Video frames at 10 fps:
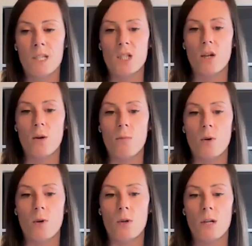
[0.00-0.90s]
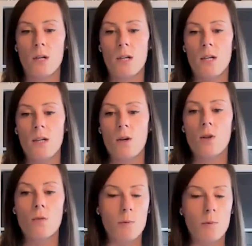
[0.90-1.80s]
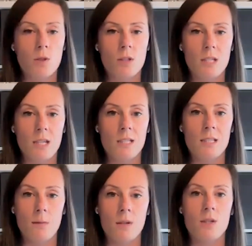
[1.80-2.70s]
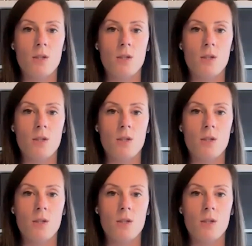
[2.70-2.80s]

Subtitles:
There's a lot more other opportunities similar